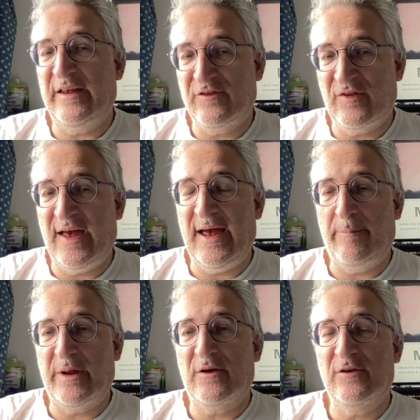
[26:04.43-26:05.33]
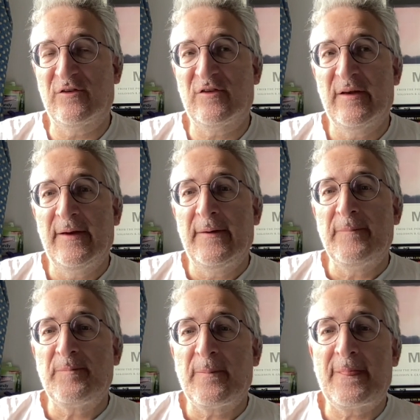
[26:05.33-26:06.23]
is there because
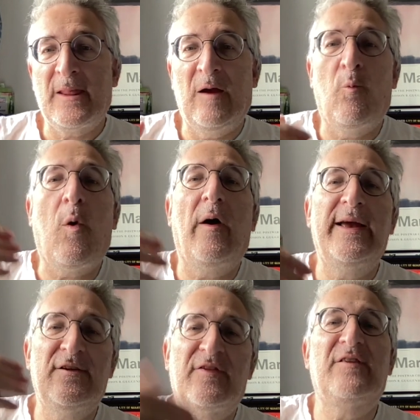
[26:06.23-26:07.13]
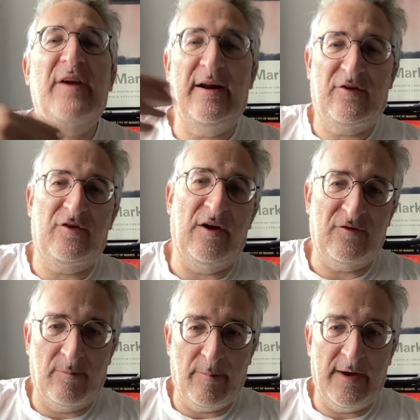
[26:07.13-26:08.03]
why has this character
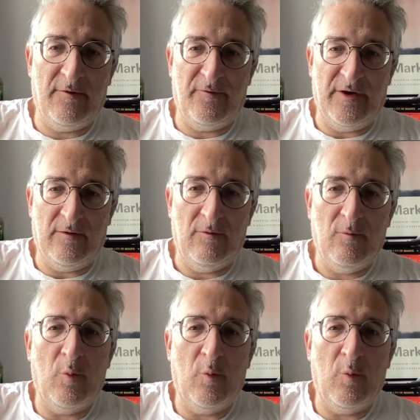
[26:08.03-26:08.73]
chosen Melville?